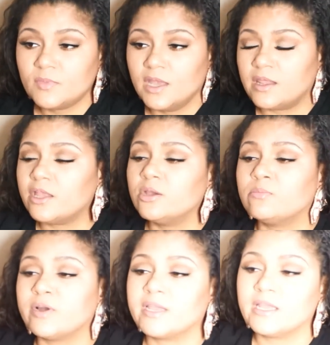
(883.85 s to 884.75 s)
And then you
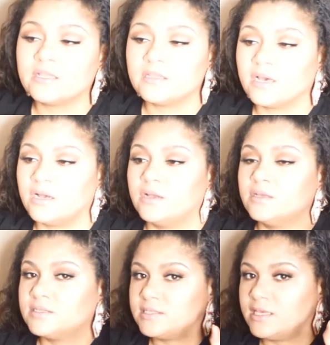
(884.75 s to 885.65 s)
bring in the
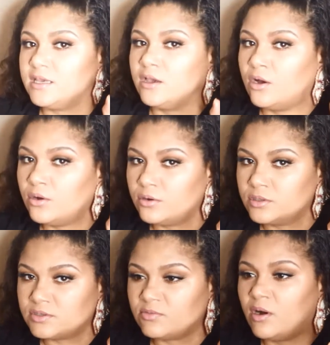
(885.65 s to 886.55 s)

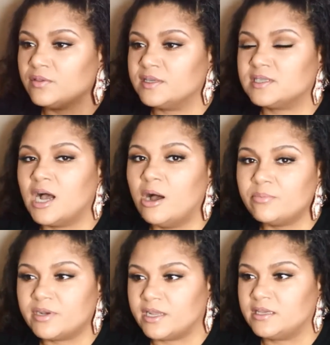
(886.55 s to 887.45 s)
CEOs from all these
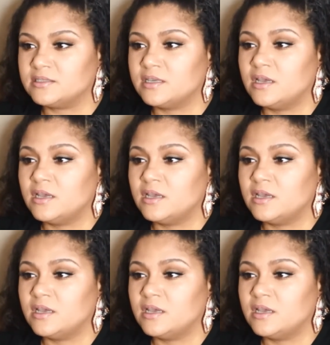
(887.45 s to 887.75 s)
companies,